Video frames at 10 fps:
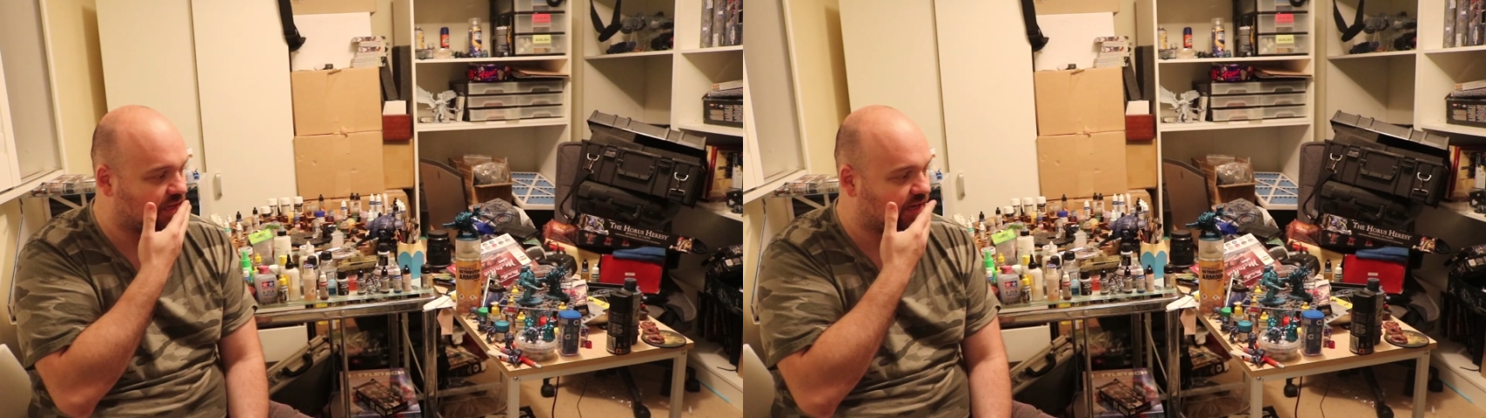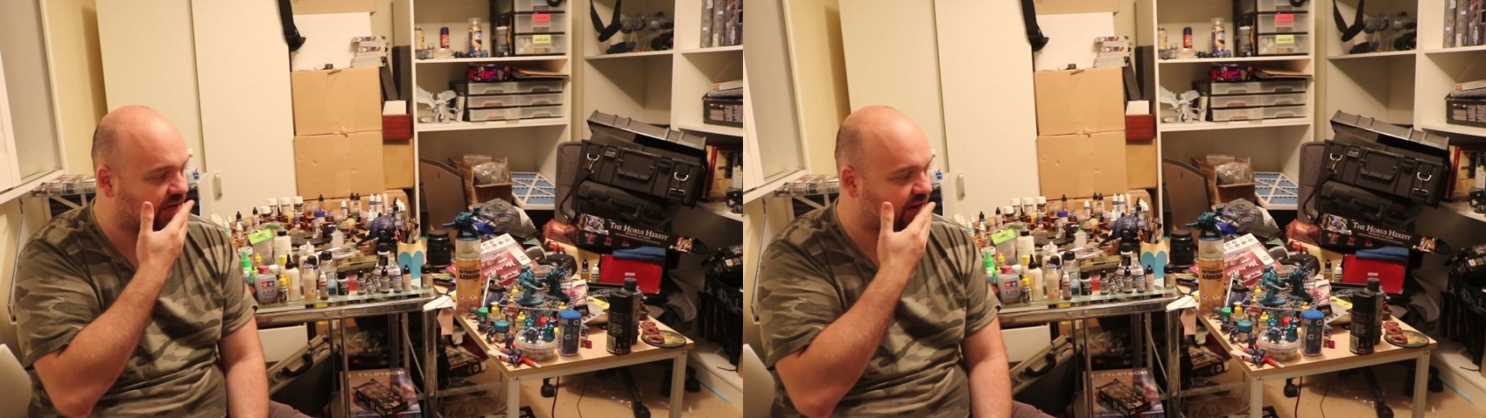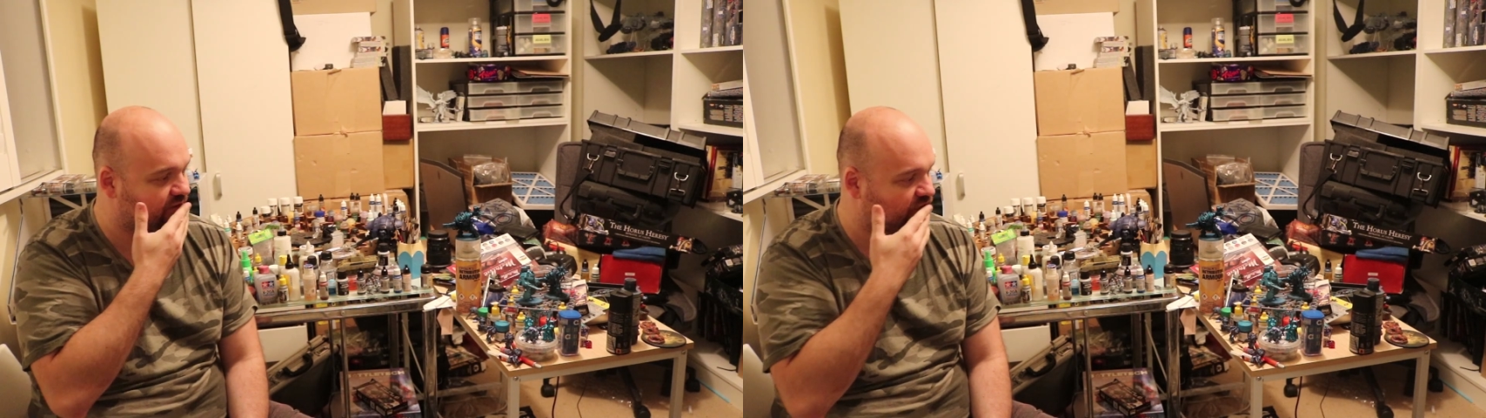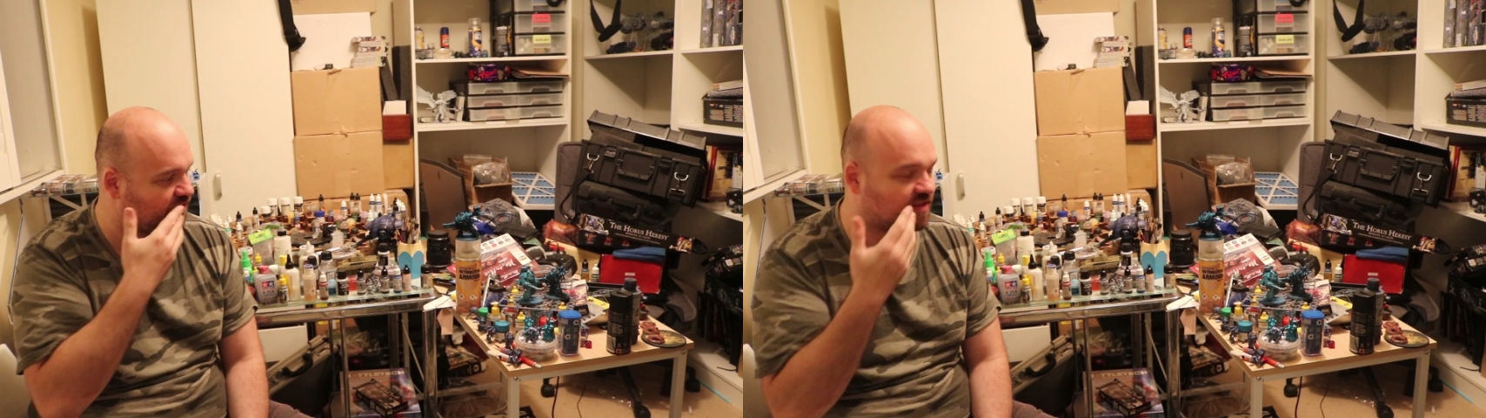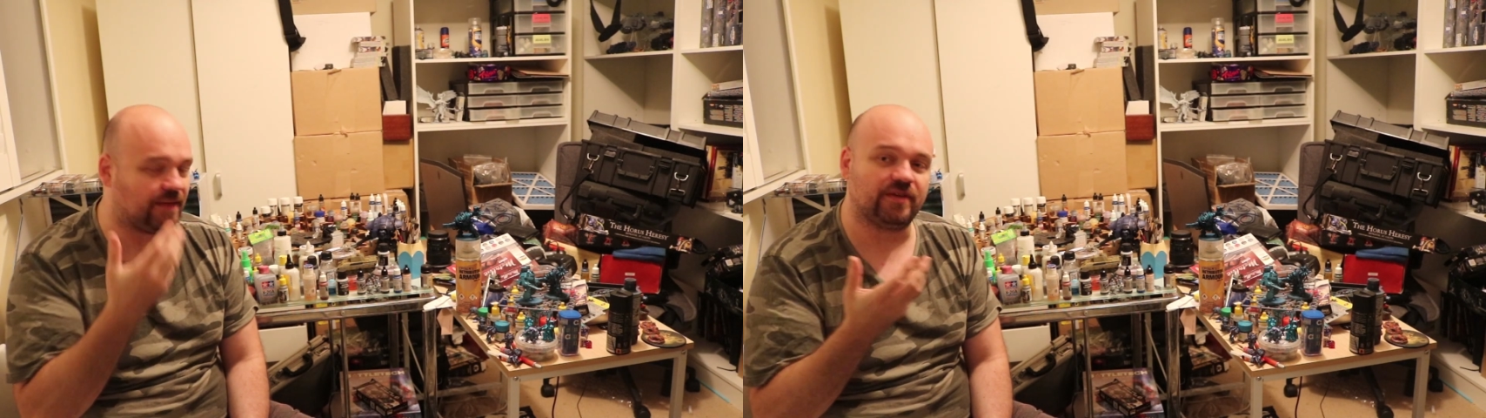he has got
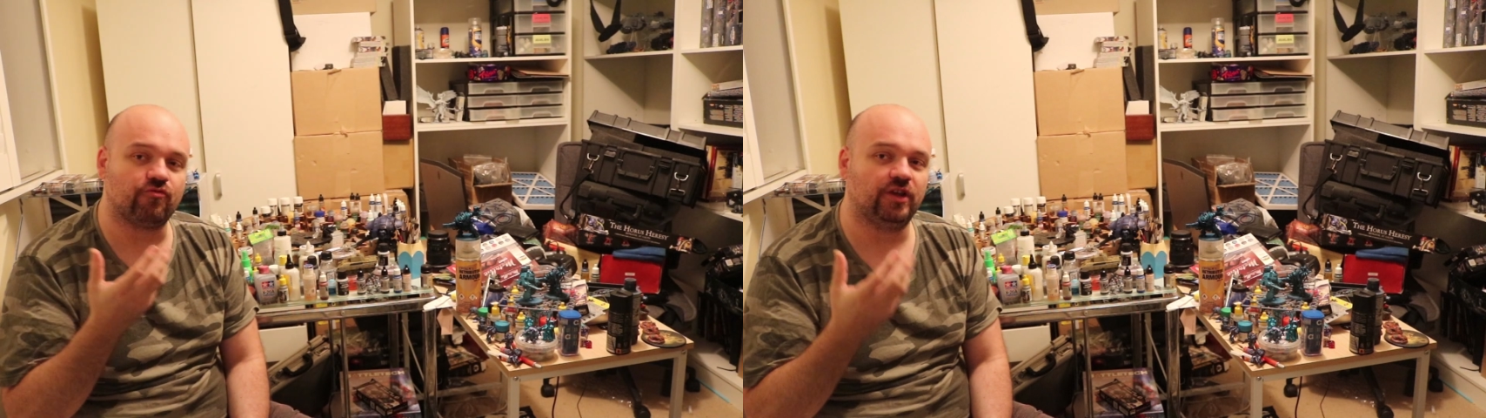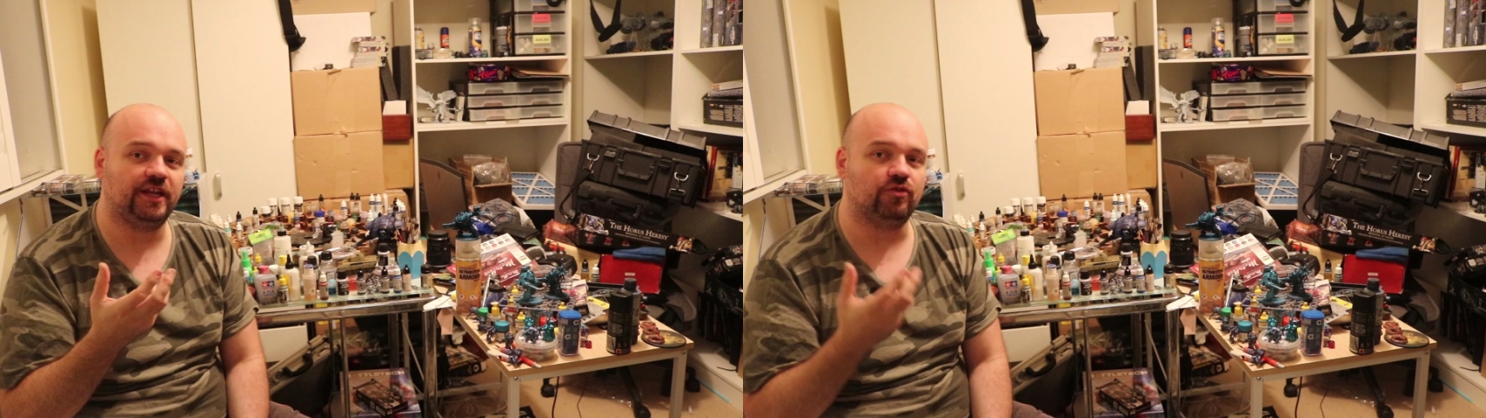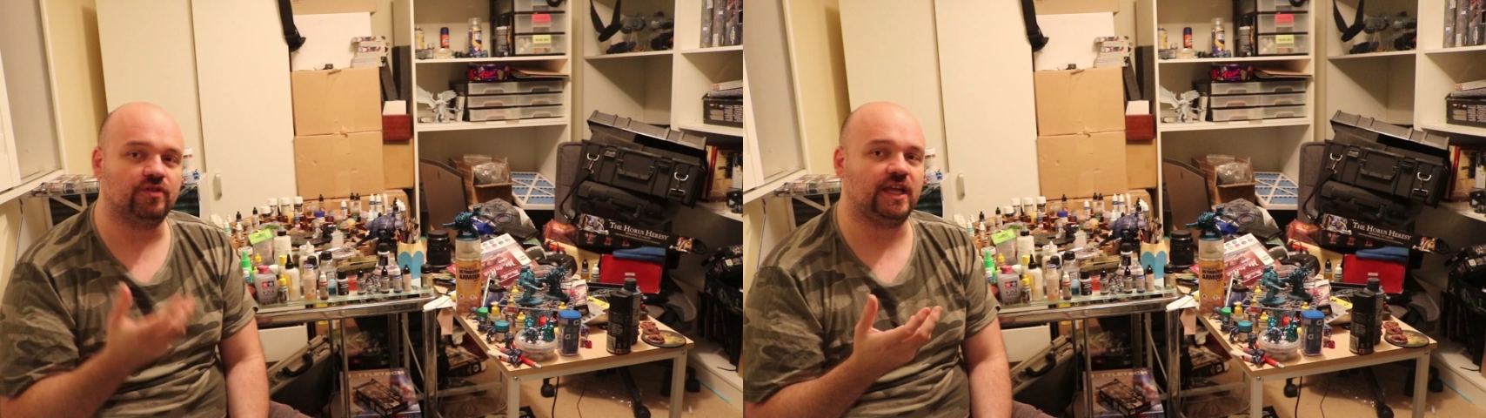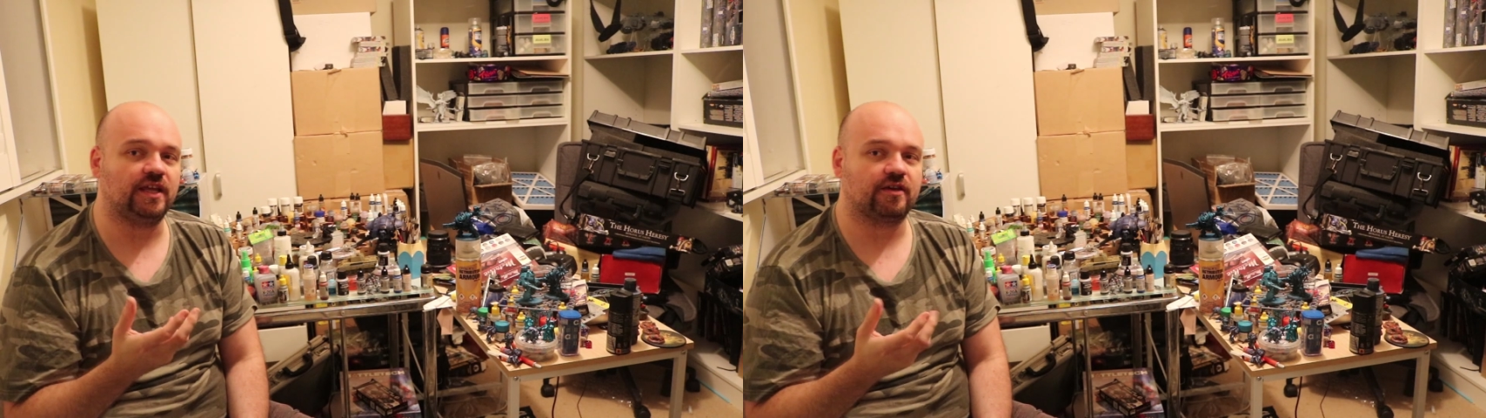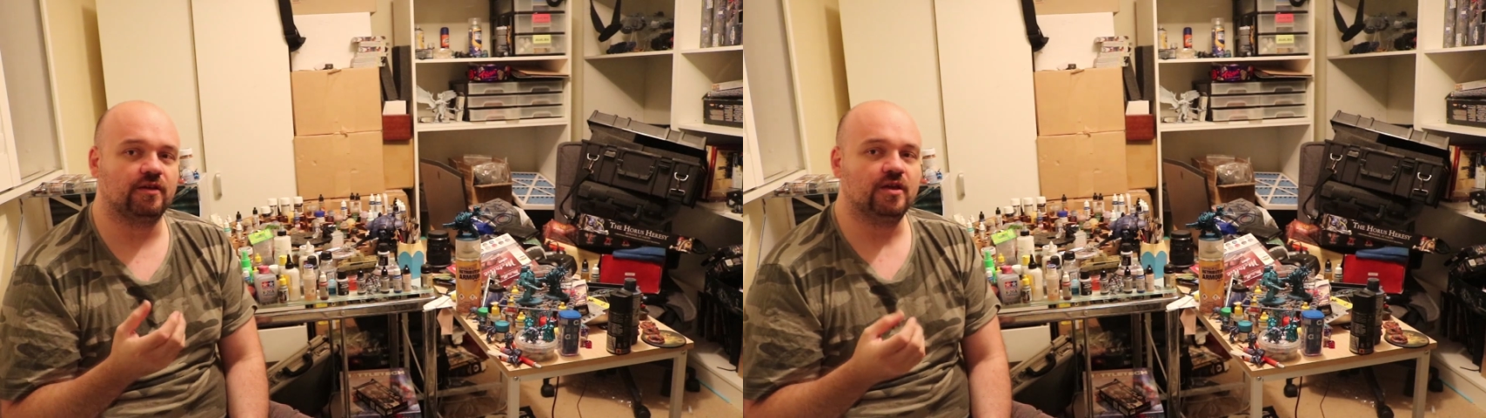something really
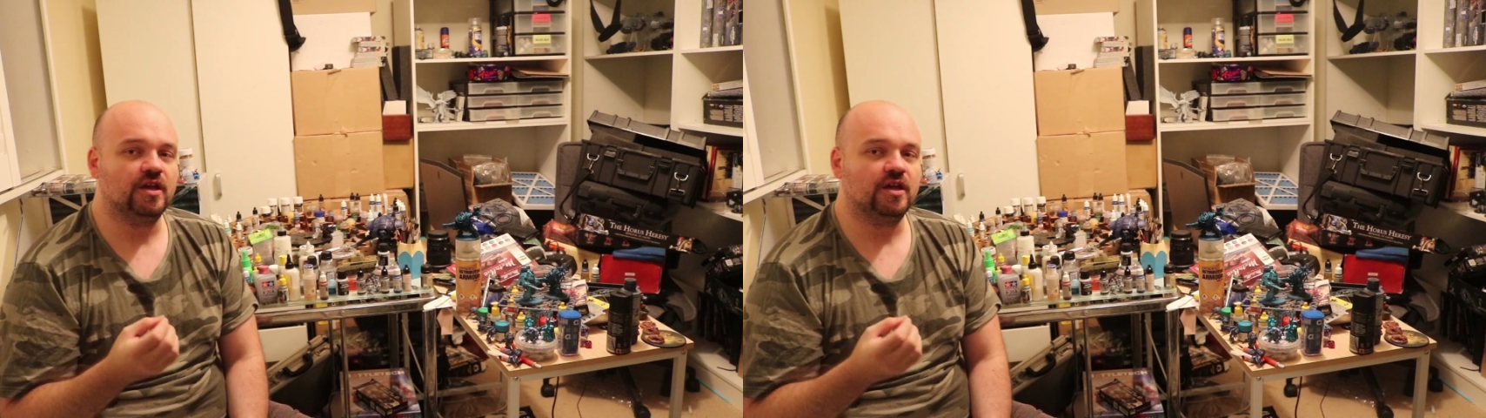unique.